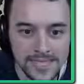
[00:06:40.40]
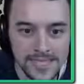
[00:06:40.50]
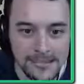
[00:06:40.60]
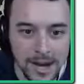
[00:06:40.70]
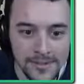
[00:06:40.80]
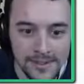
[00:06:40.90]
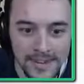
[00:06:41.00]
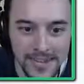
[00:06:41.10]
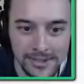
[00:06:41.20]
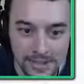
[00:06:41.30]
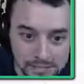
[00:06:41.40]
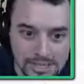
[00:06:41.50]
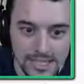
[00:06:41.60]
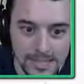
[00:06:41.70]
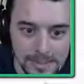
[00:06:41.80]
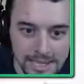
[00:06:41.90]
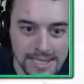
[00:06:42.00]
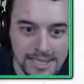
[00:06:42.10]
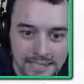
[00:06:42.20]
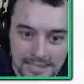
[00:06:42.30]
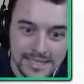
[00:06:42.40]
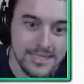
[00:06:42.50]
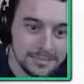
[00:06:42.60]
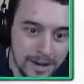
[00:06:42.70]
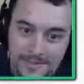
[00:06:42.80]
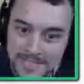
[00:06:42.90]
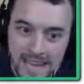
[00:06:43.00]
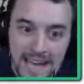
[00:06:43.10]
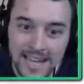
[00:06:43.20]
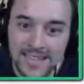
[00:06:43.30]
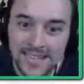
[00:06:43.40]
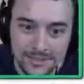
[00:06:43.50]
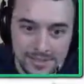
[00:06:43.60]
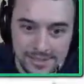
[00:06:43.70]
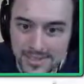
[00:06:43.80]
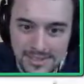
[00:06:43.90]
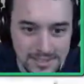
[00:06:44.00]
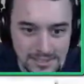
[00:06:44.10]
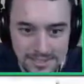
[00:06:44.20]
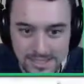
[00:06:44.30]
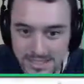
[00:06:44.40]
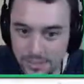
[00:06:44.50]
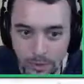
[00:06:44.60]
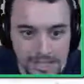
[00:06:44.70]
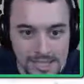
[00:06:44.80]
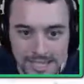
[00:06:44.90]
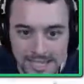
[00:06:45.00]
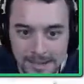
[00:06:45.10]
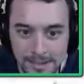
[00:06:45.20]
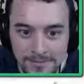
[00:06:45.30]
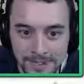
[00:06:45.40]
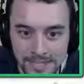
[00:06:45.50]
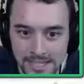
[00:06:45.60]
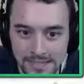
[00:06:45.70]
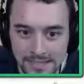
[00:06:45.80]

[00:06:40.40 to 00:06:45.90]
in Puff's favor usually, but Puff is high. Just one clean hit might finish it.